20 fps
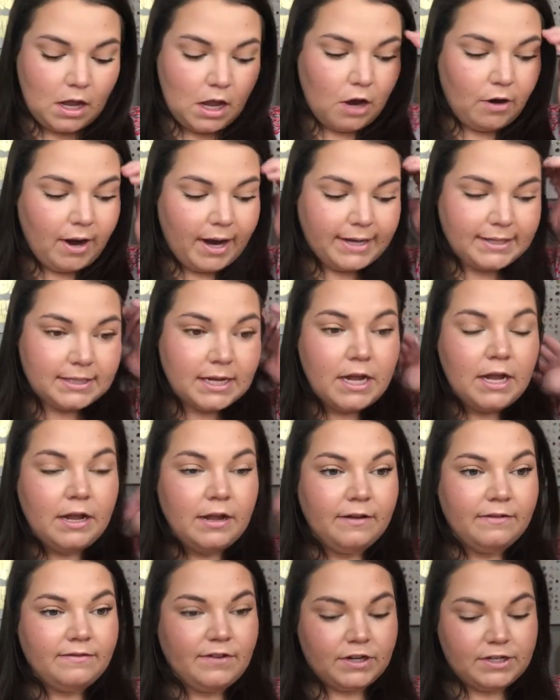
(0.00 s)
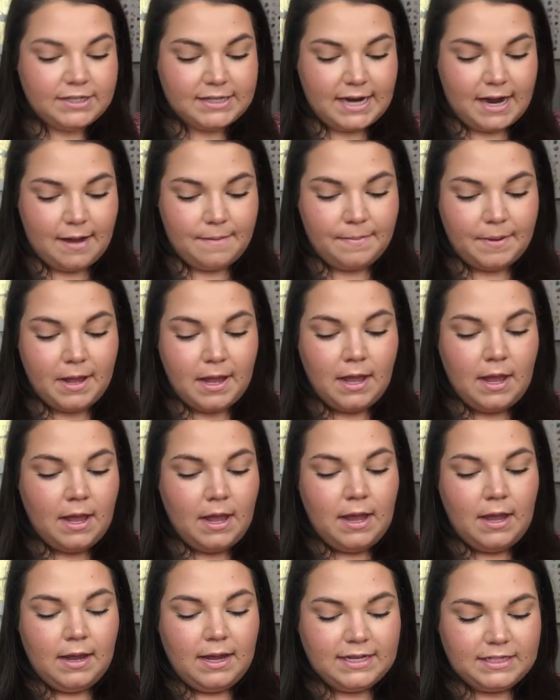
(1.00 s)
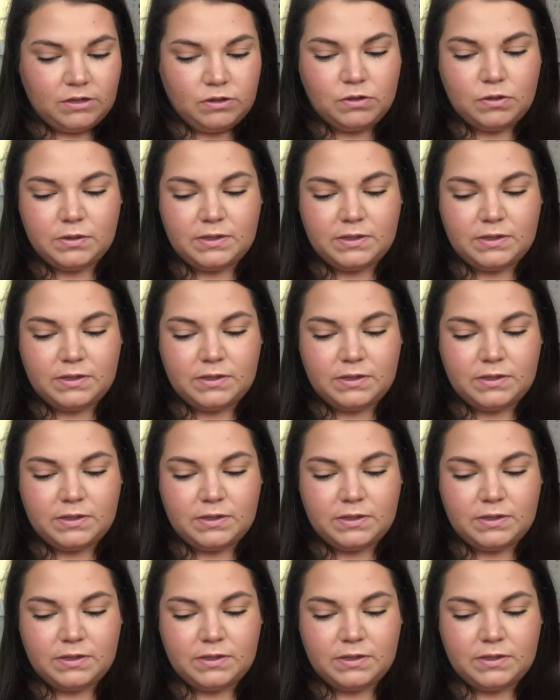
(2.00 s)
All right, first up, because this